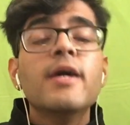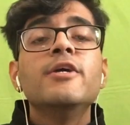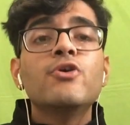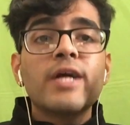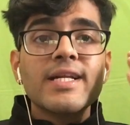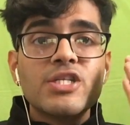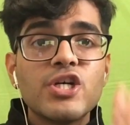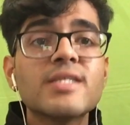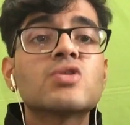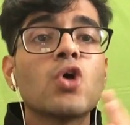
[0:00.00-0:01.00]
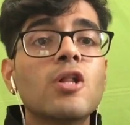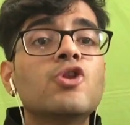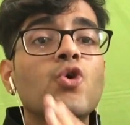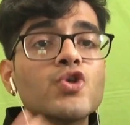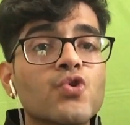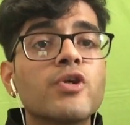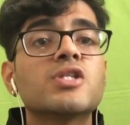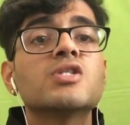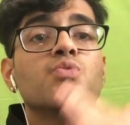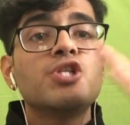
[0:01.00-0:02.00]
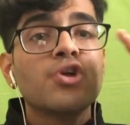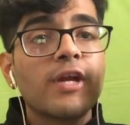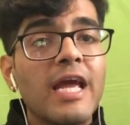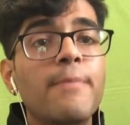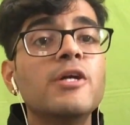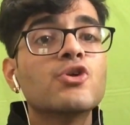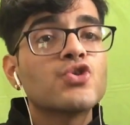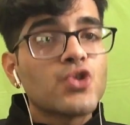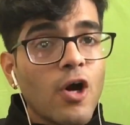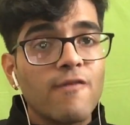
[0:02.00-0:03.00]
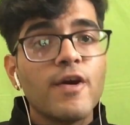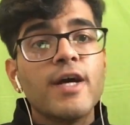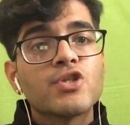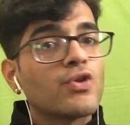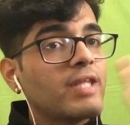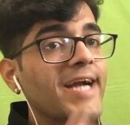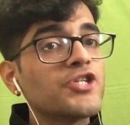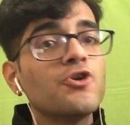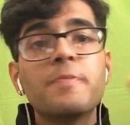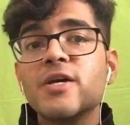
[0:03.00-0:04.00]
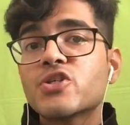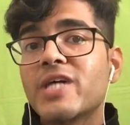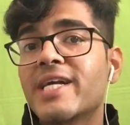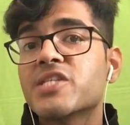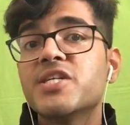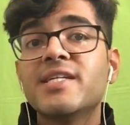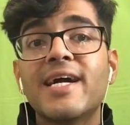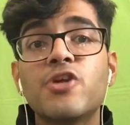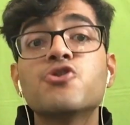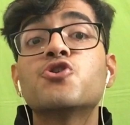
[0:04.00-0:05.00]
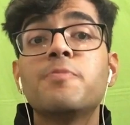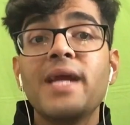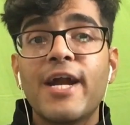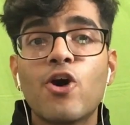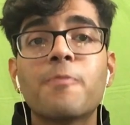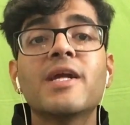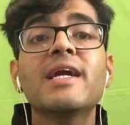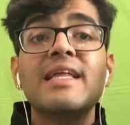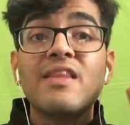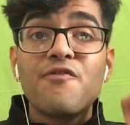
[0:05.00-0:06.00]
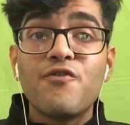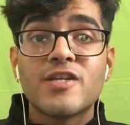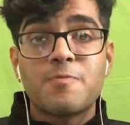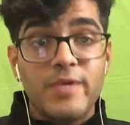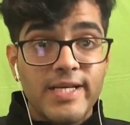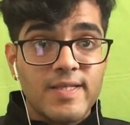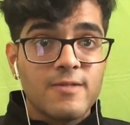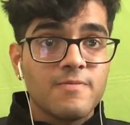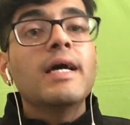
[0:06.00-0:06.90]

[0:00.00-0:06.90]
You can just solve those questions which you are able to solve. So that should be your strategy that you should be adopting in the first place.